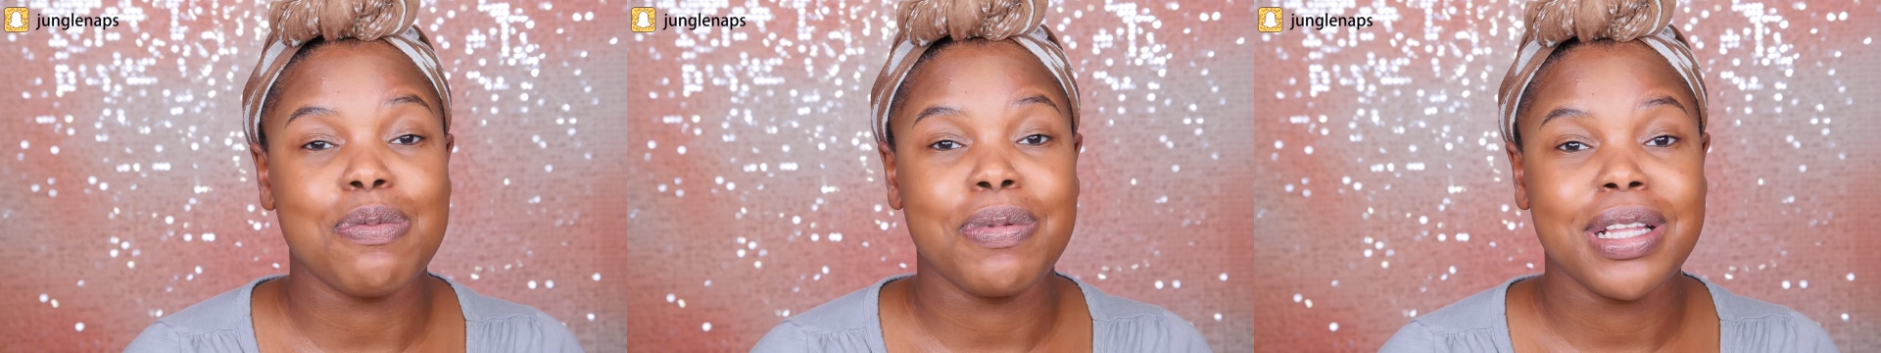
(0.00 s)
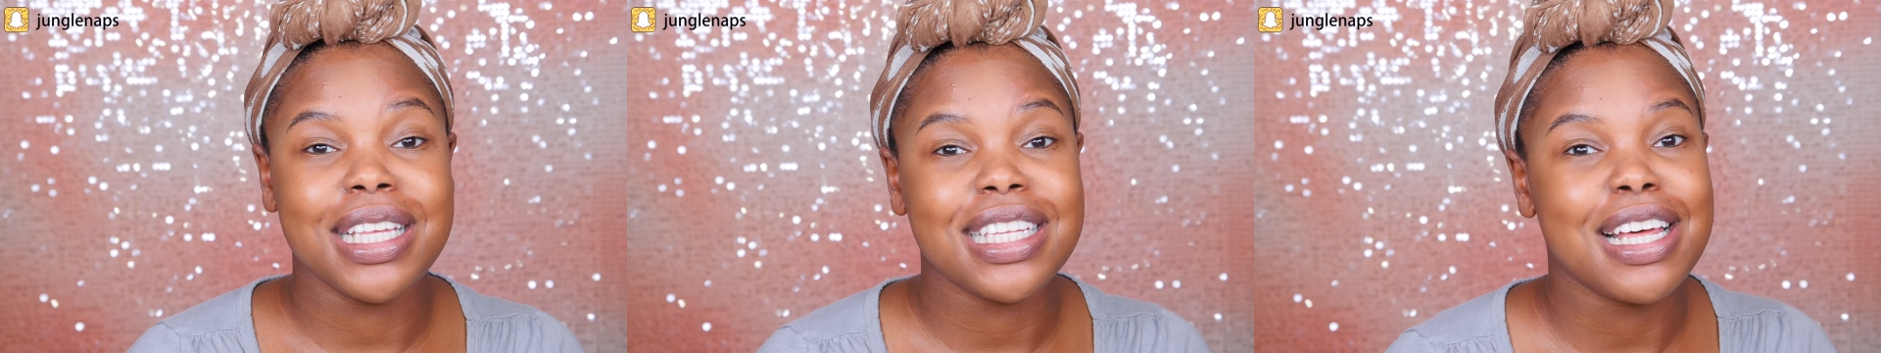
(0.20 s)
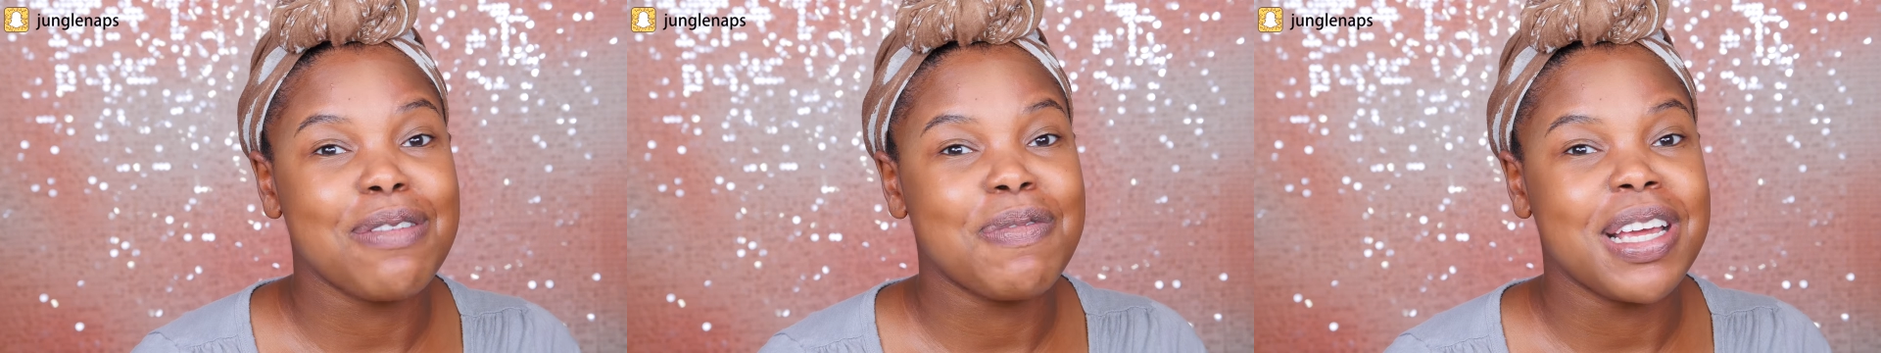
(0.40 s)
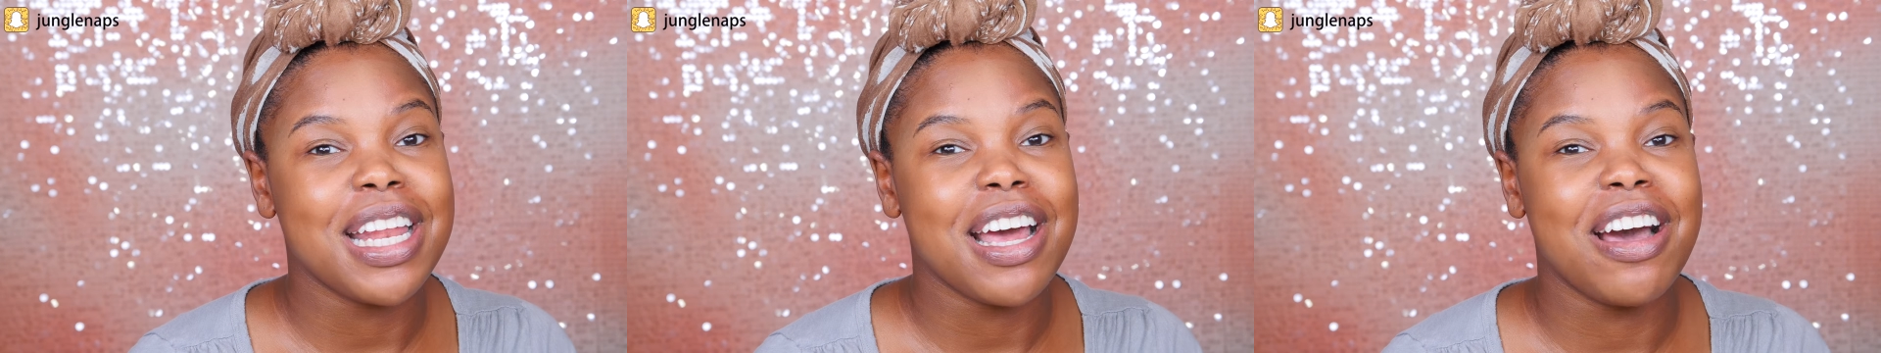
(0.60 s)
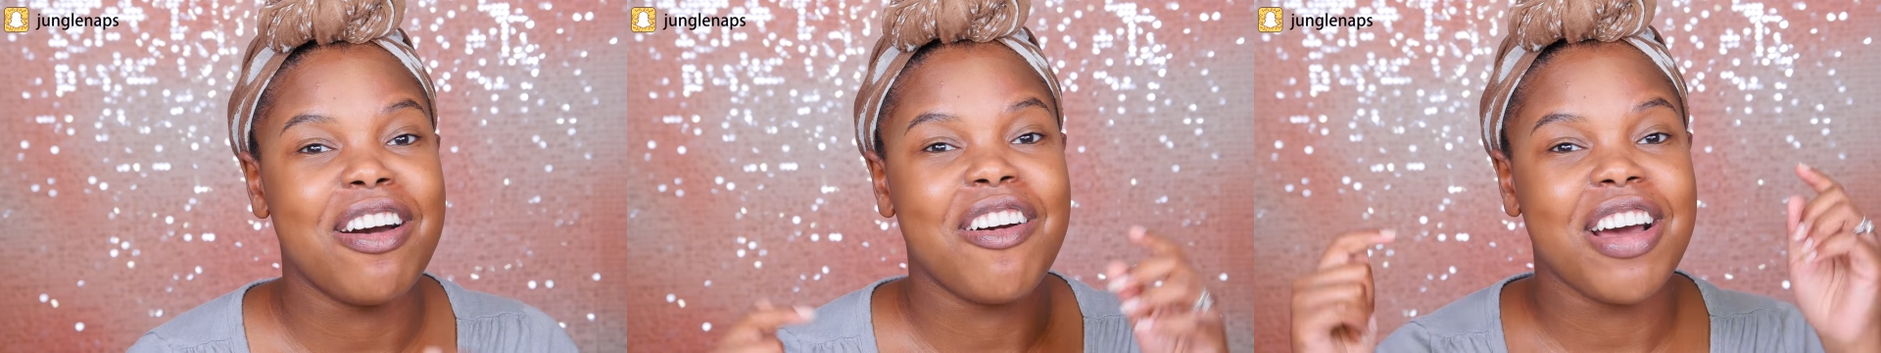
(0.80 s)
please let me
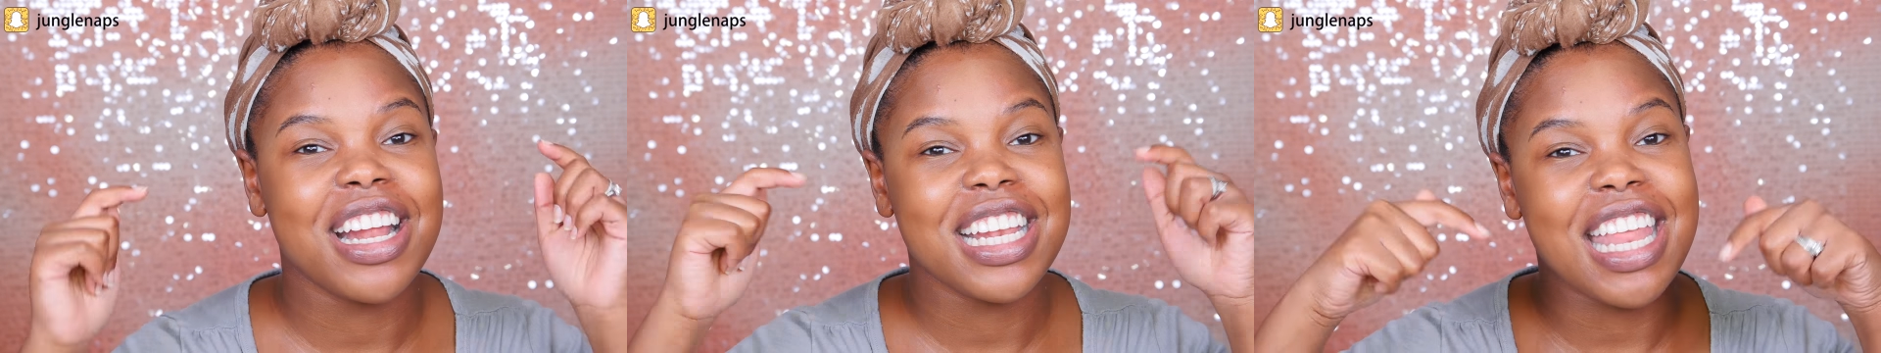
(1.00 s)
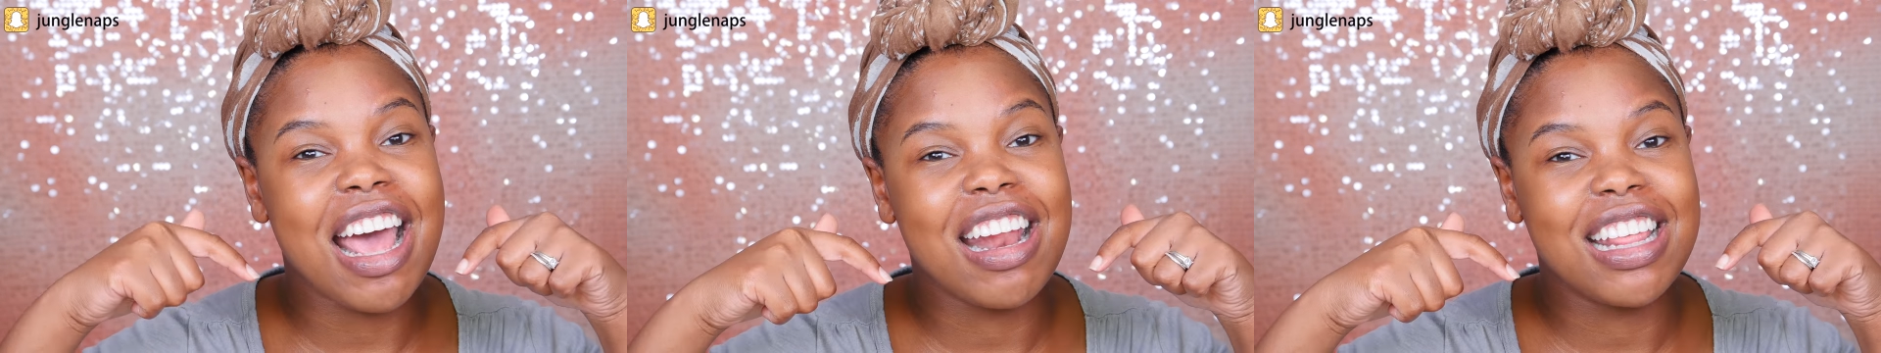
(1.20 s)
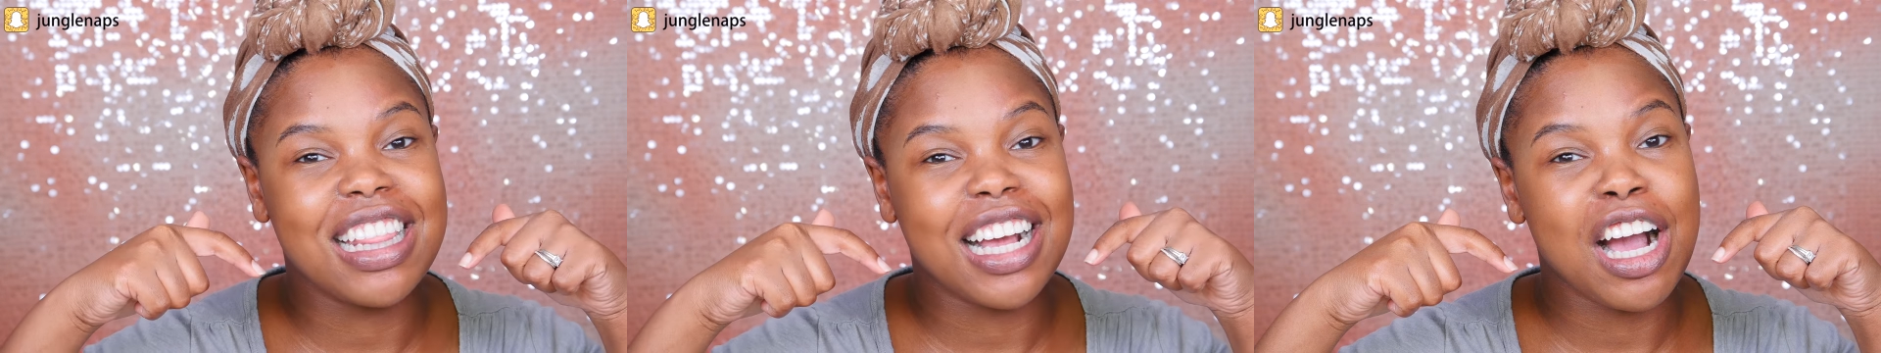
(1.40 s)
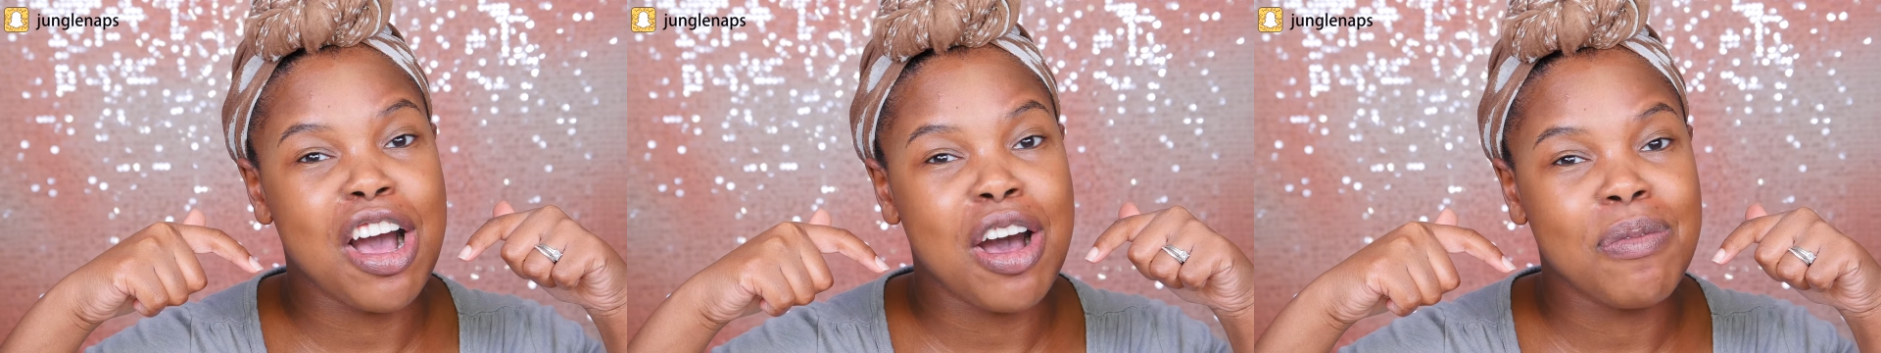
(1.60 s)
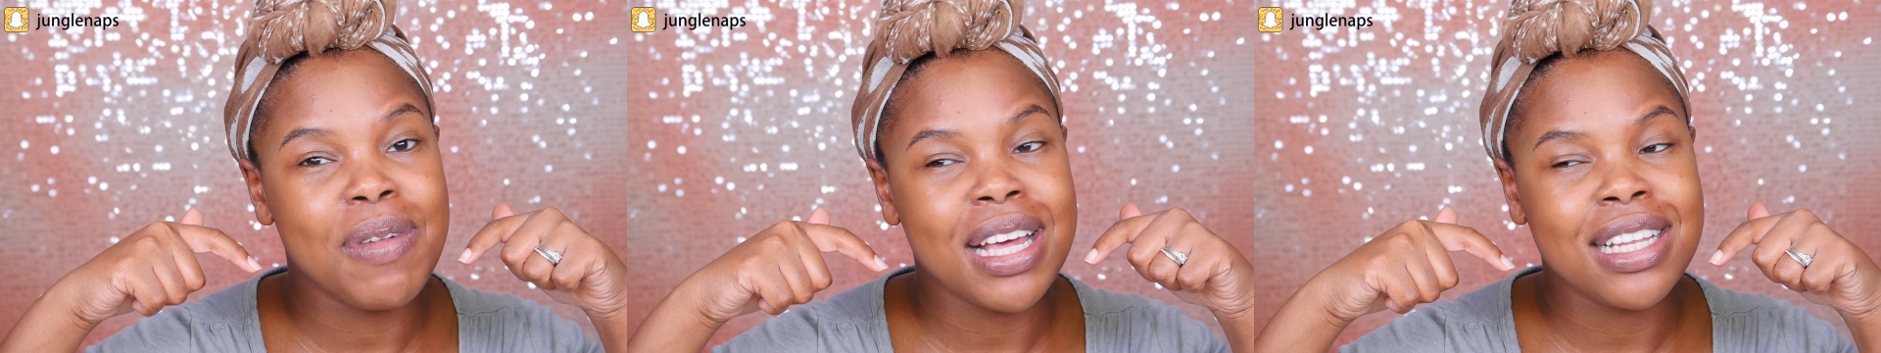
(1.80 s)
know down in the
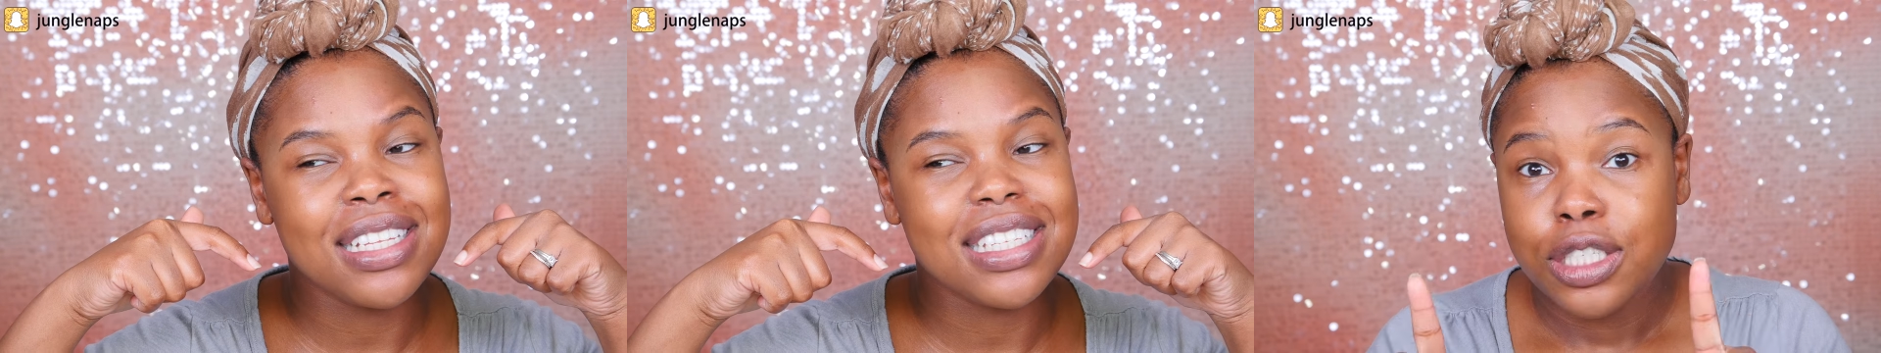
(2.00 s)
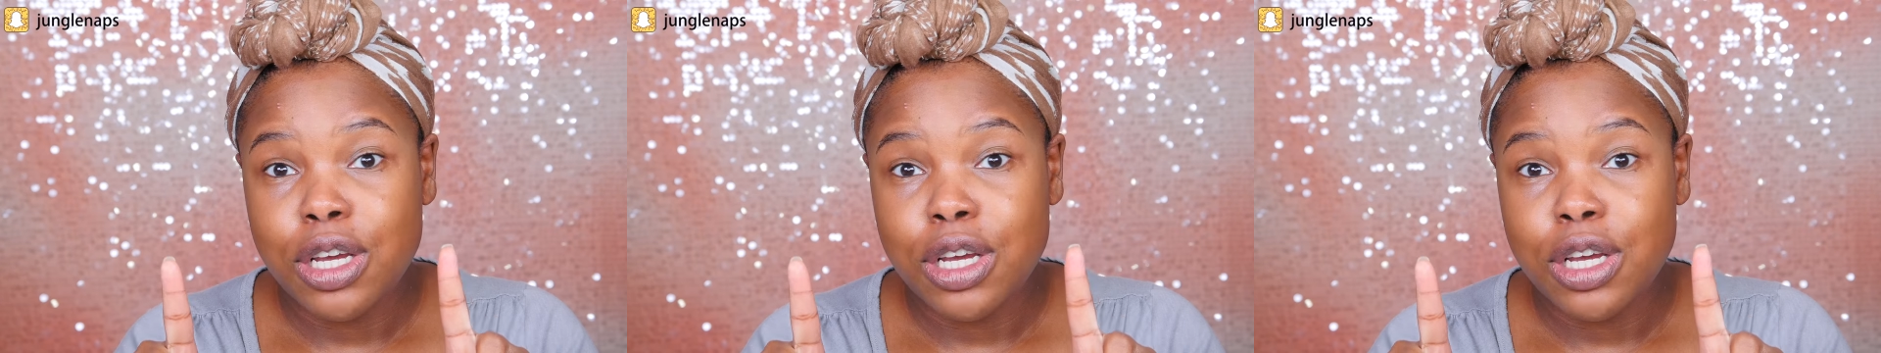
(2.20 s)
comments.